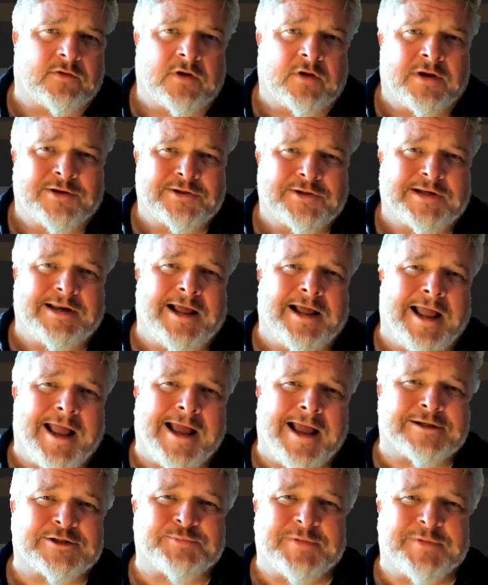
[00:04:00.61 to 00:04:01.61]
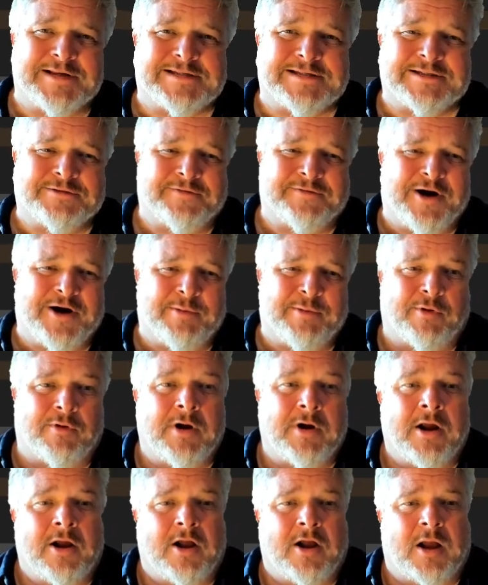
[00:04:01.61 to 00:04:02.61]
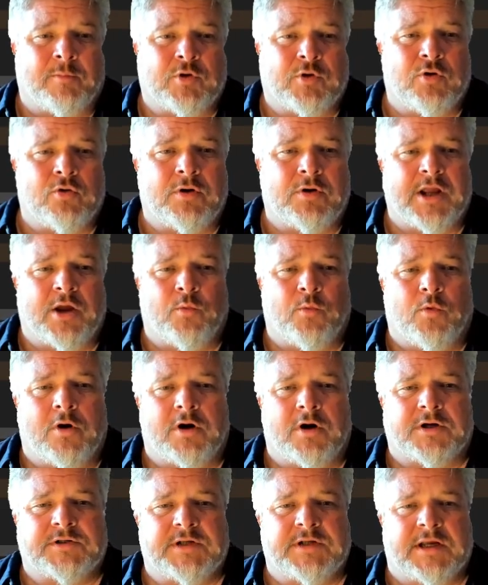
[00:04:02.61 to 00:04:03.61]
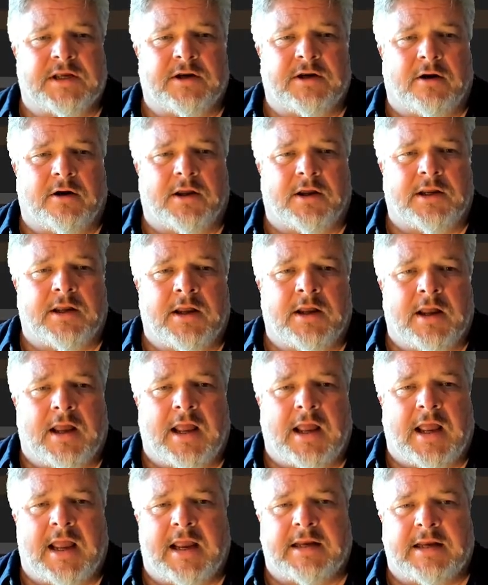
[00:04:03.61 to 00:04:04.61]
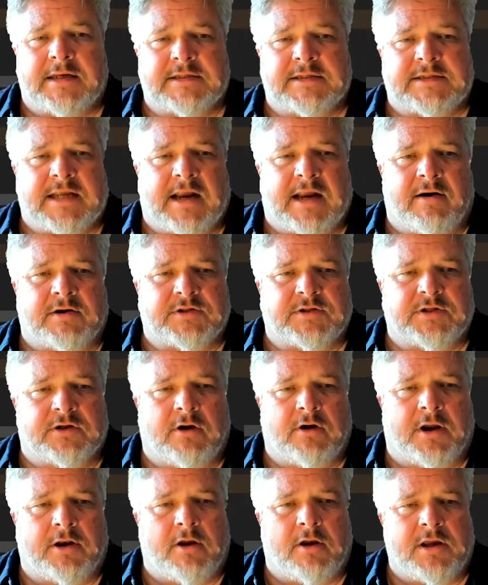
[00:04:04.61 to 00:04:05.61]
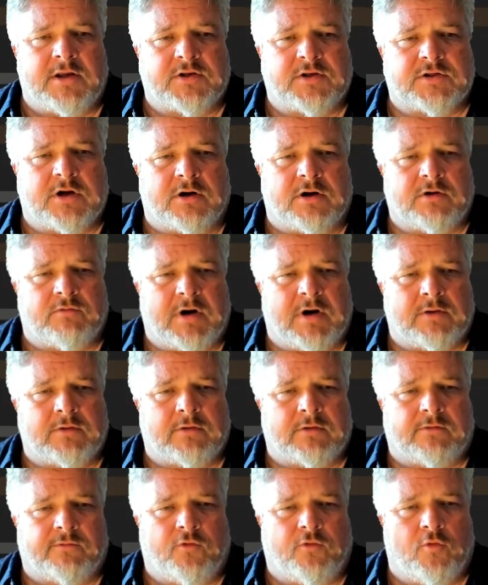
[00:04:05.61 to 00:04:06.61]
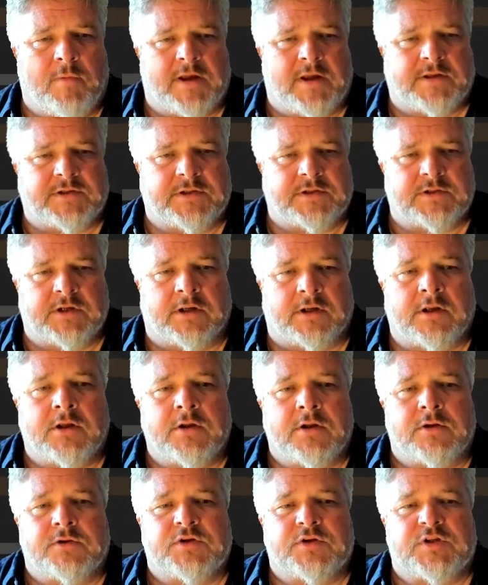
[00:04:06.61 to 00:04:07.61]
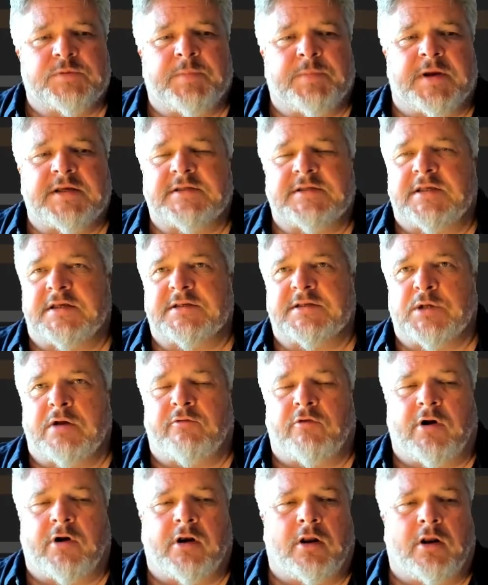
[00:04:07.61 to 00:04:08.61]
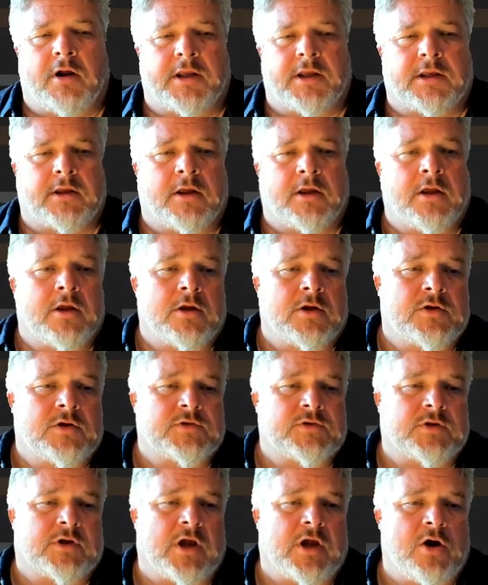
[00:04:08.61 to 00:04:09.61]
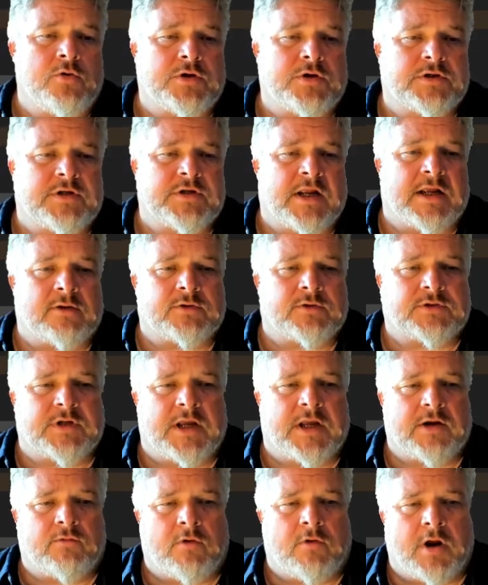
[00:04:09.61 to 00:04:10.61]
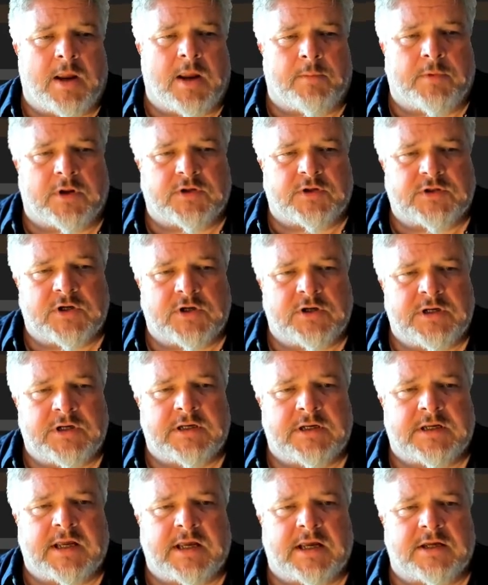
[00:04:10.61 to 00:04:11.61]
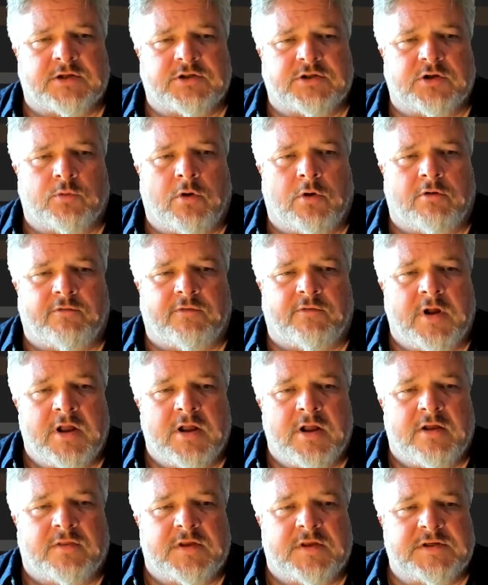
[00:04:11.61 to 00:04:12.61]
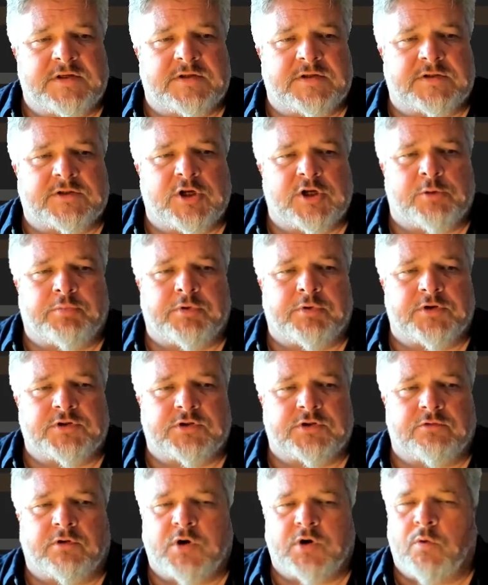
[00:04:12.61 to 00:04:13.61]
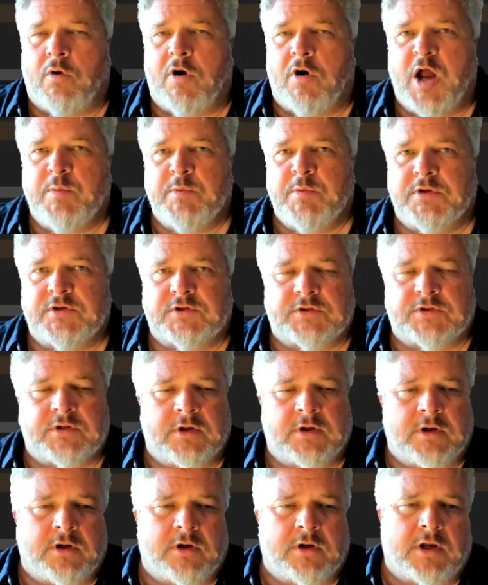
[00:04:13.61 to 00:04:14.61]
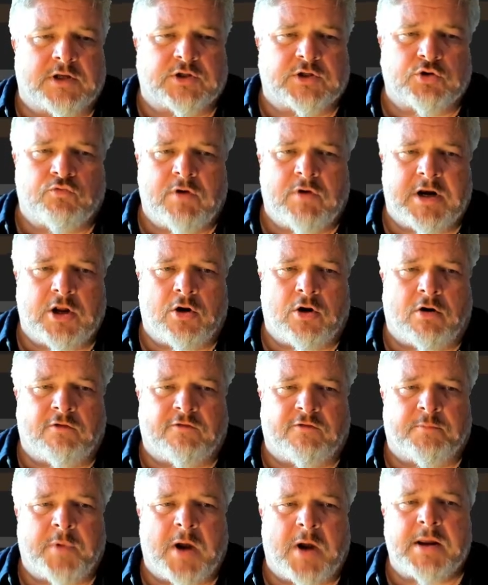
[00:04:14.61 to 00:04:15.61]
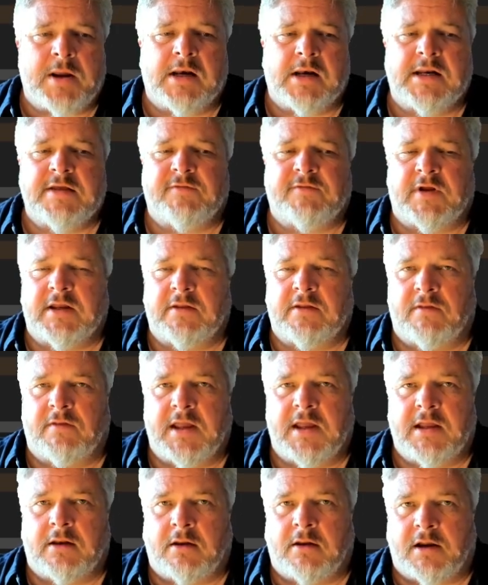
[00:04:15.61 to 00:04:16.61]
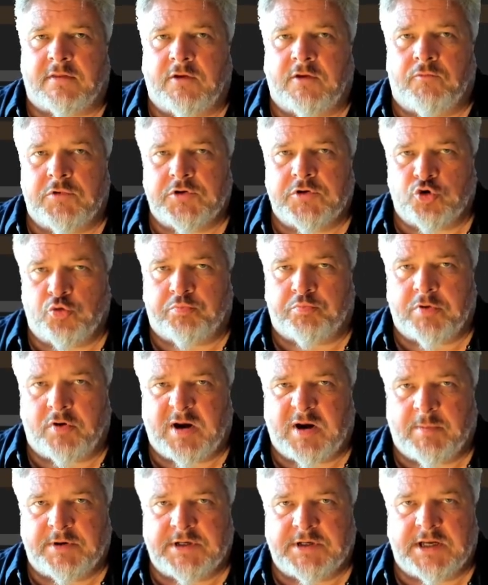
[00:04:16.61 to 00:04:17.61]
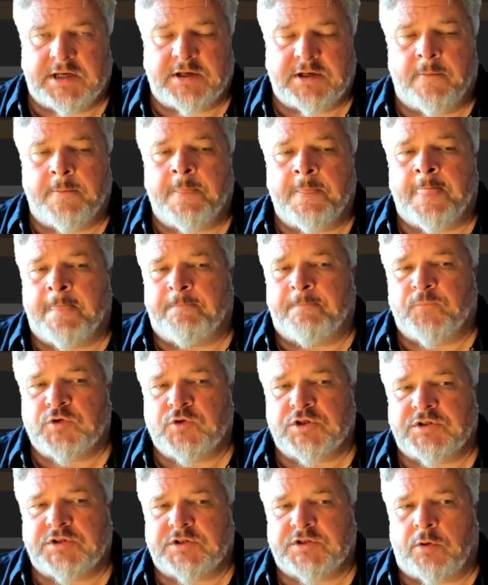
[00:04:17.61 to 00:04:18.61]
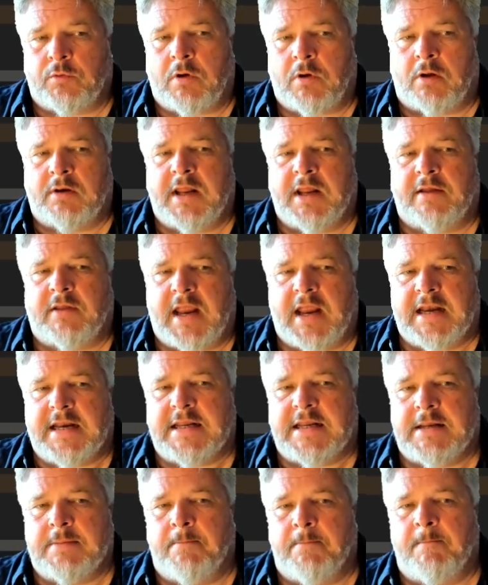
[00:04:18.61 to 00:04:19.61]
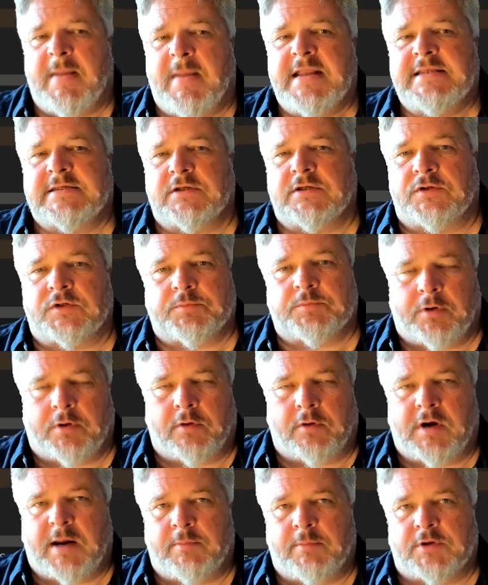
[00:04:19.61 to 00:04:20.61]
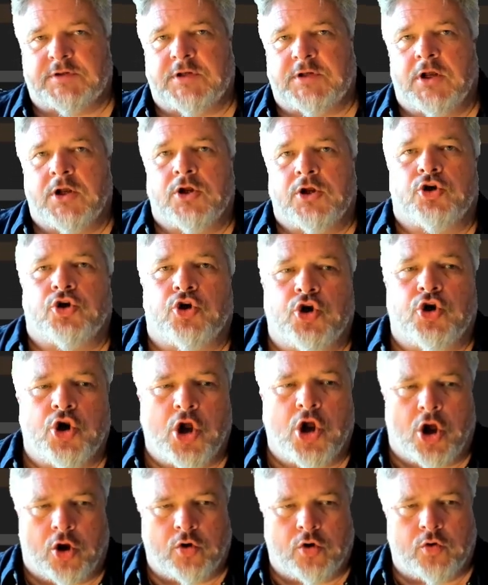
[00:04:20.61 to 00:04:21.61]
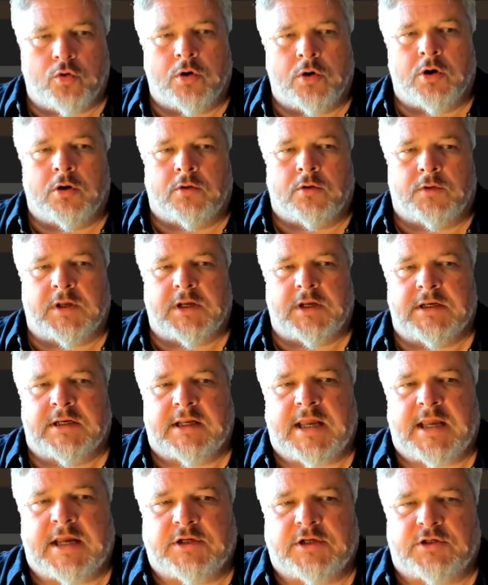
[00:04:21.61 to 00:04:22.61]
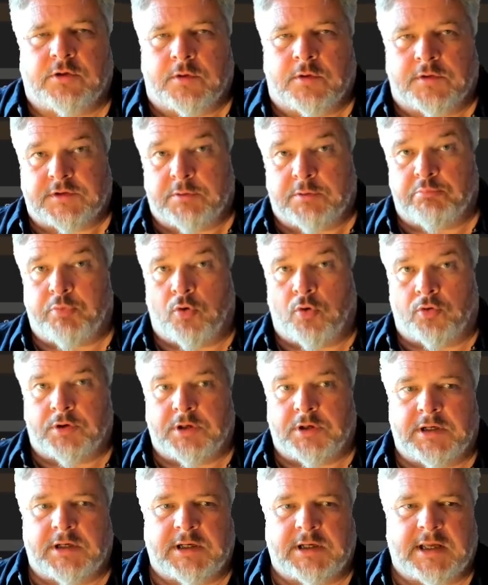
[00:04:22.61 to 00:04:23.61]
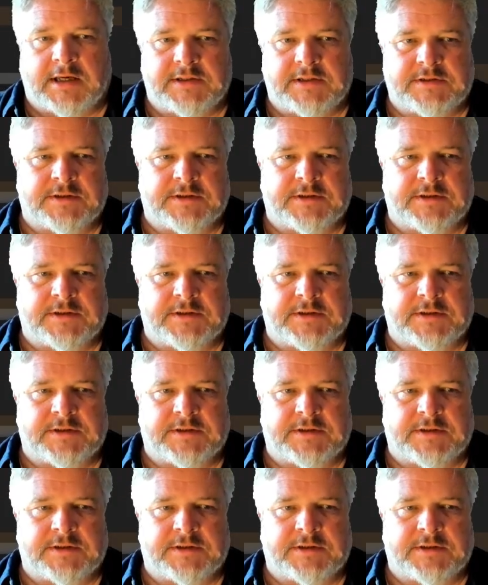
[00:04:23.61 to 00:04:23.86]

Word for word: Declare S means it's a variable. I'm calling it work DNI and it's character nine. I can tug around this formatting to space things however I like. So the code is now saying, right, I'm going to turn indicator two off. This is surplus to requirements. It's already off, but I'm going to leave it in there like the original programmer did, just so I'll let any maintenance programmers know that indicator 2 is an important indicator.